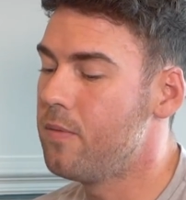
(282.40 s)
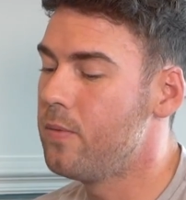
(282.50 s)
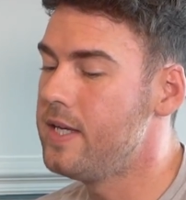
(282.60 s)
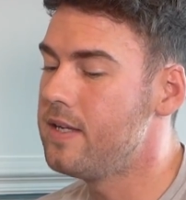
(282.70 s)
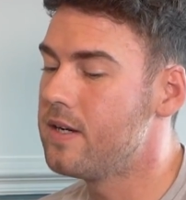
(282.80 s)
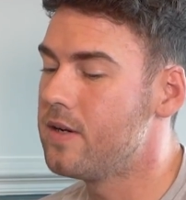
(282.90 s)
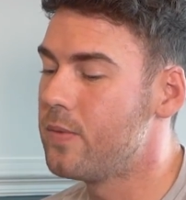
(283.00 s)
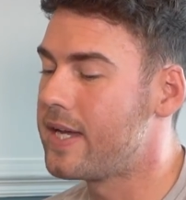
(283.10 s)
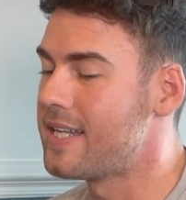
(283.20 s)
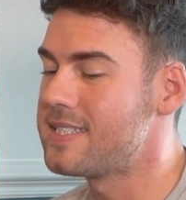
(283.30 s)
we
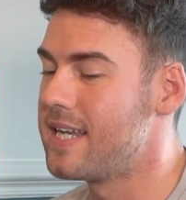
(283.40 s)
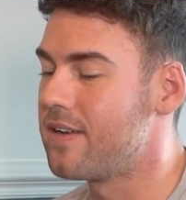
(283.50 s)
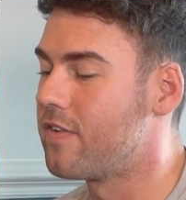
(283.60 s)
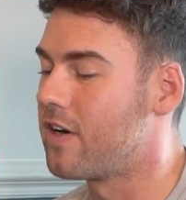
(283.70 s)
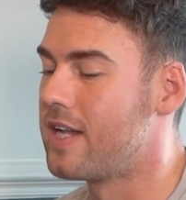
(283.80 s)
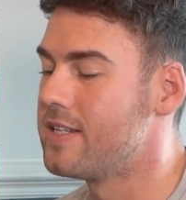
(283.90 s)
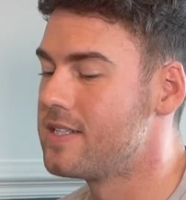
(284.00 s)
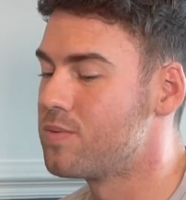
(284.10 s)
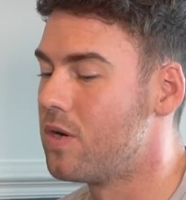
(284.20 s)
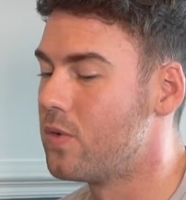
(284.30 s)
can't take for
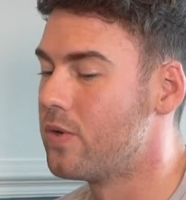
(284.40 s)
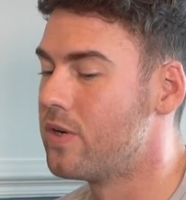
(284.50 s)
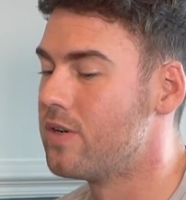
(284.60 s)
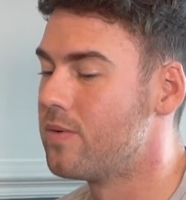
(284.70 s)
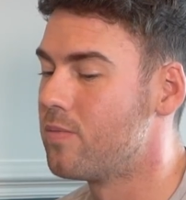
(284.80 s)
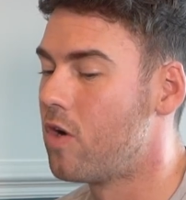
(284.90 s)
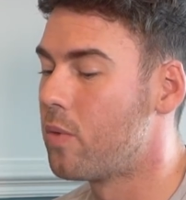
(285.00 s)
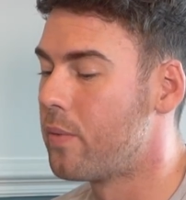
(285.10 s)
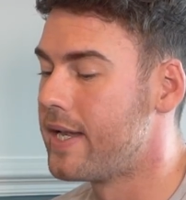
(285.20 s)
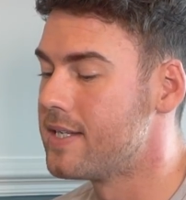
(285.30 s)
granted what we're
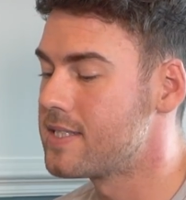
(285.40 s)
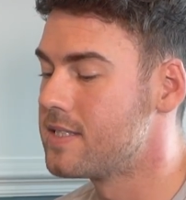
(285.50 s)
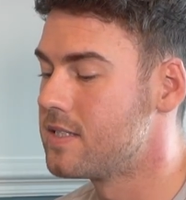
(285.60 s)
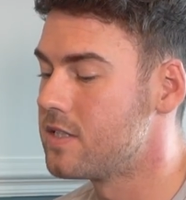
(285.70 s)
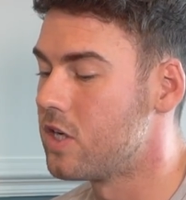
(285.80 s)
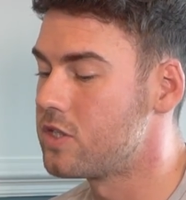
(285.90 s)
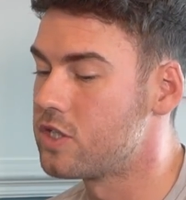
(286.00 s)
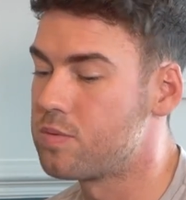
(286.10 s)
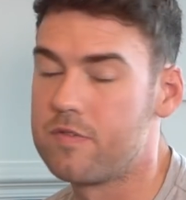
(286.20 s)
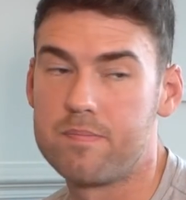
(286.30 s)
witnessing, not
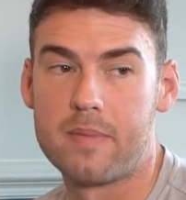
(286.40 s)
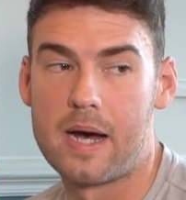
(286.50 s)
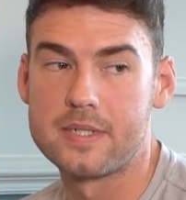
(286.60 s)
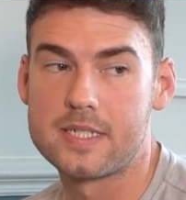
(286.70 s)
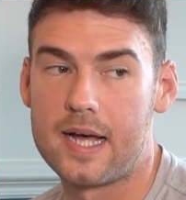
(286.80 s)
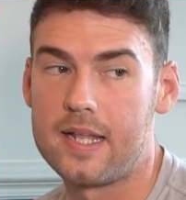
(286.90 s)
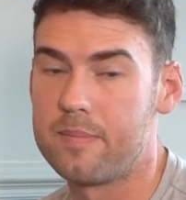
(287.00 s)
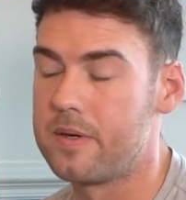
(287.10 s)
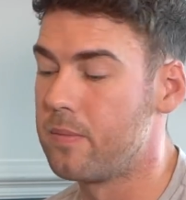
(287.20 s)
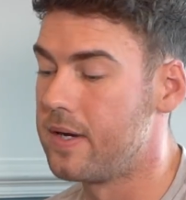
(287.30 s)
just with Mohamed Salah,
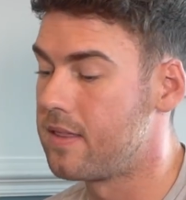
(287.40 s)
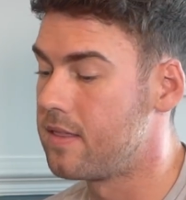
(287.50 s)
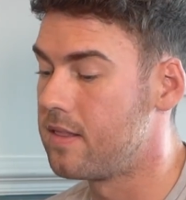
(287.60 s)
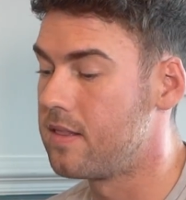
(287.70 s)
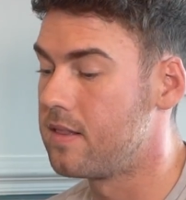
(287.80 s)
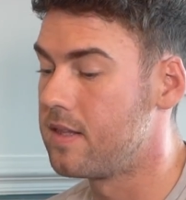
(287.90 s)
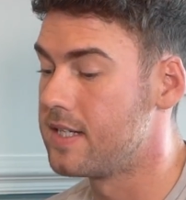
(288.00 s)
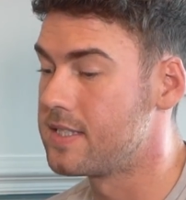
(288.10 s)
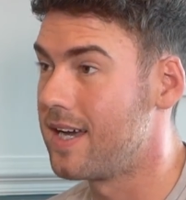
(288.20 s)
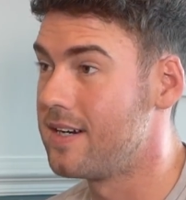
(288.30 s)
but with the
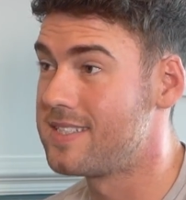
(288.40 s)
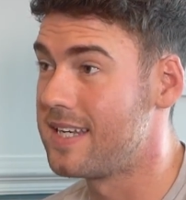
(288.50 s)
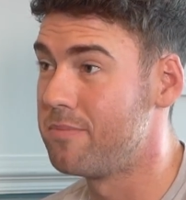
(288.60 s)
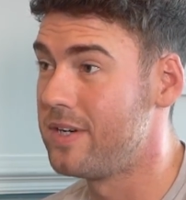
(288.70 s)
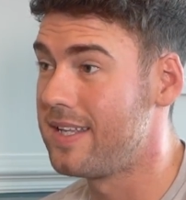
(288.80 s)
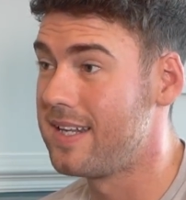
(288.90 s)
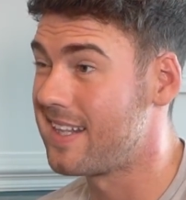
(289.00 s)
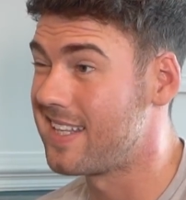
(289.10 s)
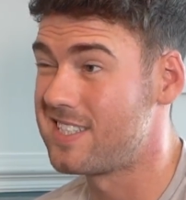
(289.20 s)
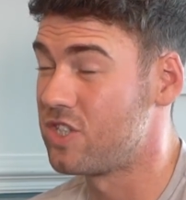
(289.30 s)
entire team, really.
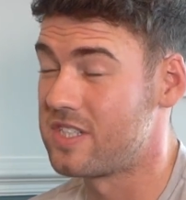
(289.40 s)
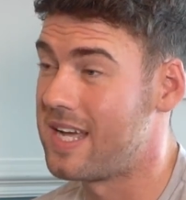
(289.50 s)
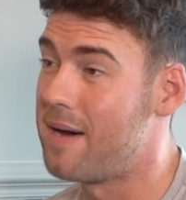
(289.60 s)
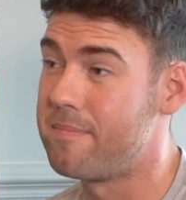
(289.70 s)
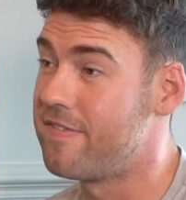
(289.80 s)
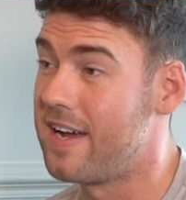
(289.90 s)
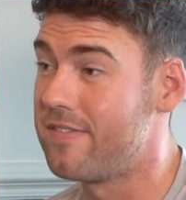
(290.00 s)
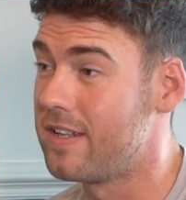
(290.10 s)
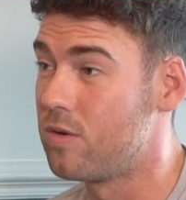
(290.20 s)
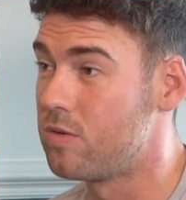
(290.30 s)
Like, this doesn't happen.
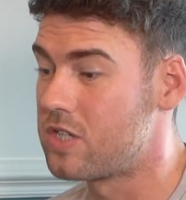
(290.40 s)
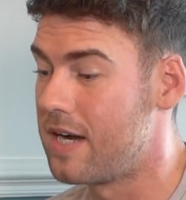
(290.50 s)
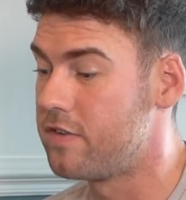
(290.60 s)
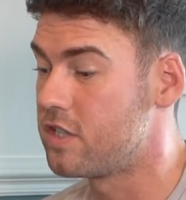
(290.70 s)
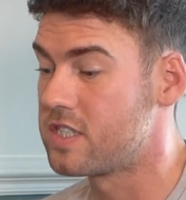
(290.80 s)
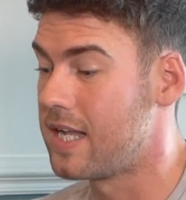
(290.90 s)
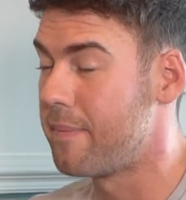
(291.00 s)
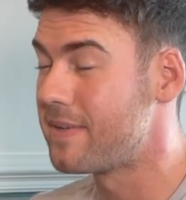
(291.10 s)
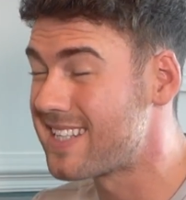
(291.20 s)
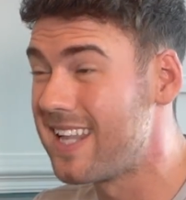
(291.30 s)
5-0 at Old Trafford doesn't
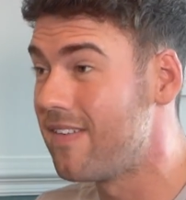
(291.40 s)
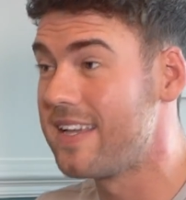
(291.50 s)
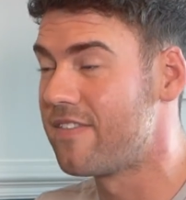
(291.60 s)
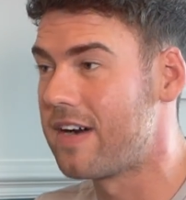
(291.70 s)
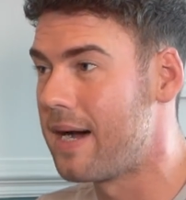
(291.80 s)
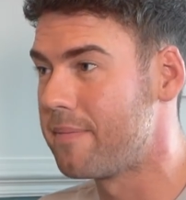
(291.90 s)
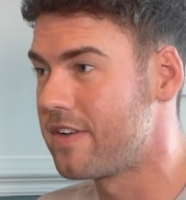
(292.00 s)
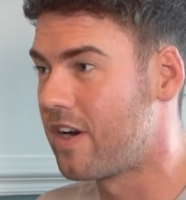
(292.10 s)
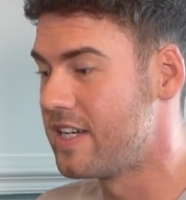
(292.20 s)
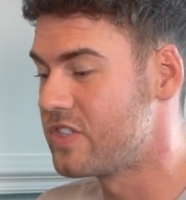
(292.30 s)
happen. It's literally never happened
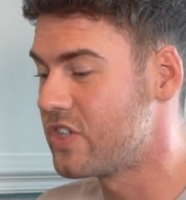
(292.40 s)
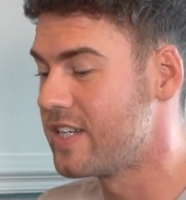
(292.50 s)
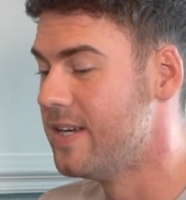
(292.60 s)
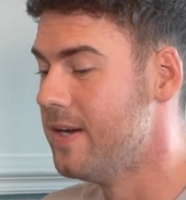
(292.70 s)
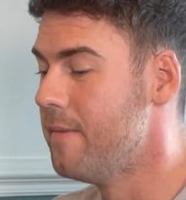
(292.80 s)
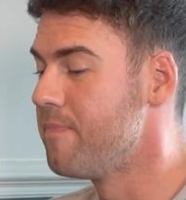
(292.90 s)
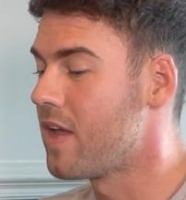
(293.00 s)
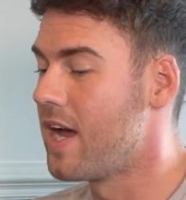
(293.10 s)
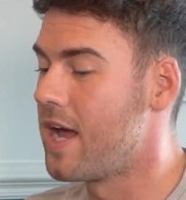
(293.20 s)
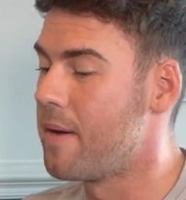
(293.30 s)
in our history.
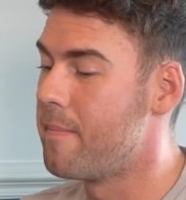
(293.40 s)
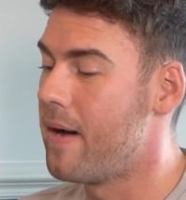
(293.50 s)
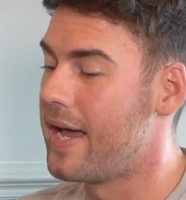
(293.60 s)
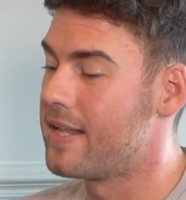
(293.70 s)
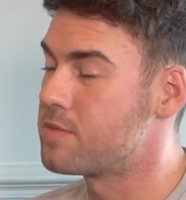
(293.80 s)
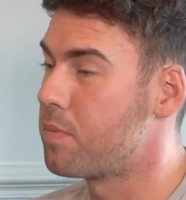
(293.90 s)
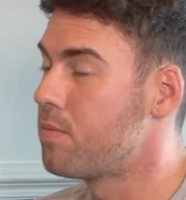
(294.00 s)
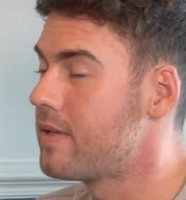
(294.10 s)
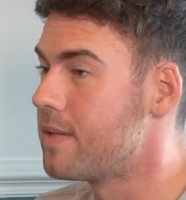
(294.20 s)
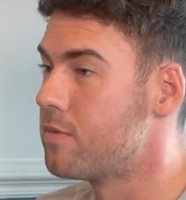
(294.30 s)
And it's
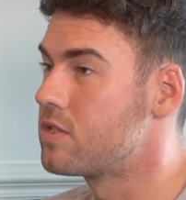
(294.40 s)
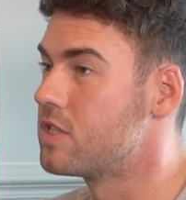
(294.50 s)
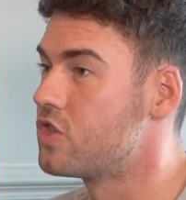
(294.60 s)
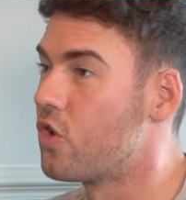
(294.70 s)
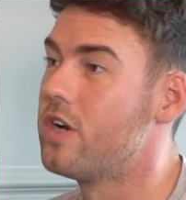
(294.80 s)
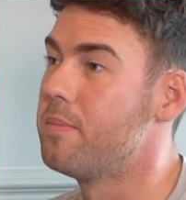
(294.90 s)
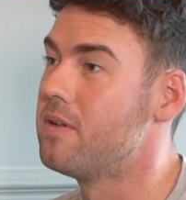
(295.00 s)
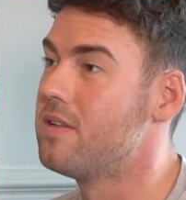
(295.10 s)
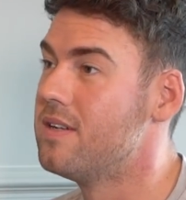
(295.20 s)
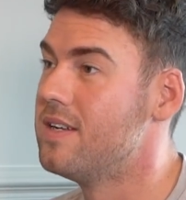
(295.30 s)
probably the most
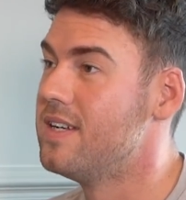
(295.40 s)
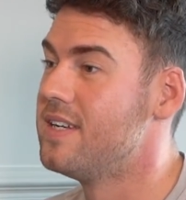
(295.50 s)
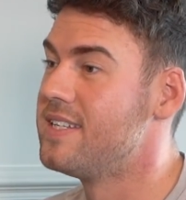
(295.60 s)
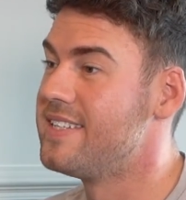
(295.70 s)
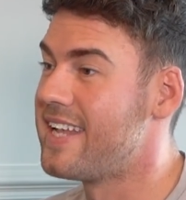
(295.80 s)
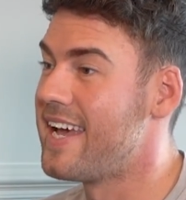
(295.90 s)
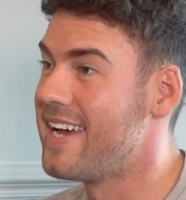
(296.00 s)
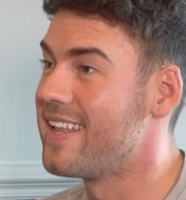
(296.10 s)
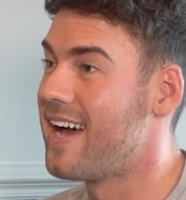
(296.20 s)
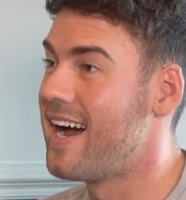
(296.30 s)
enjoyable day
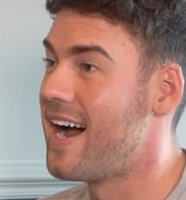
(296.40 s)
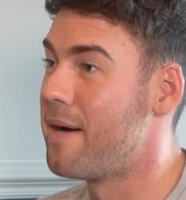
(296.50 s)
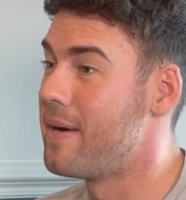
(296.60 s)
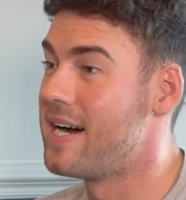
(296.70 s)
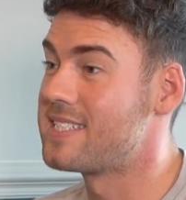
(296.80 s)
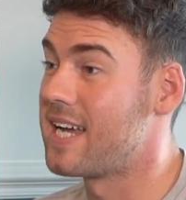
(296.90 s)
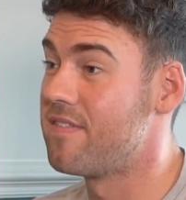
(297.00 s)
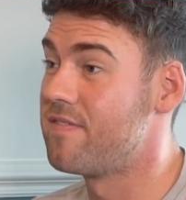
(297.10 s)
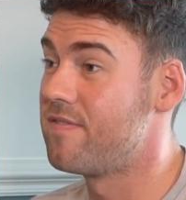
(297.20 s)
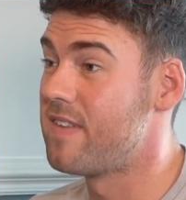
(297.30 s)
at a match
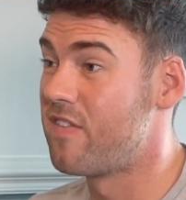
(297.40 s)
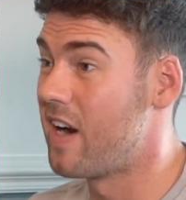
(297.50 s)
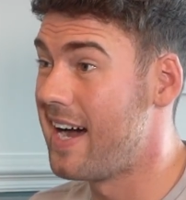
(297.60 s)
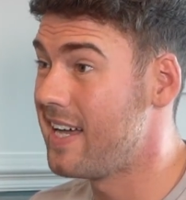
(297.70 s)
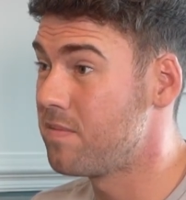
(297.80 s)
I've ever had,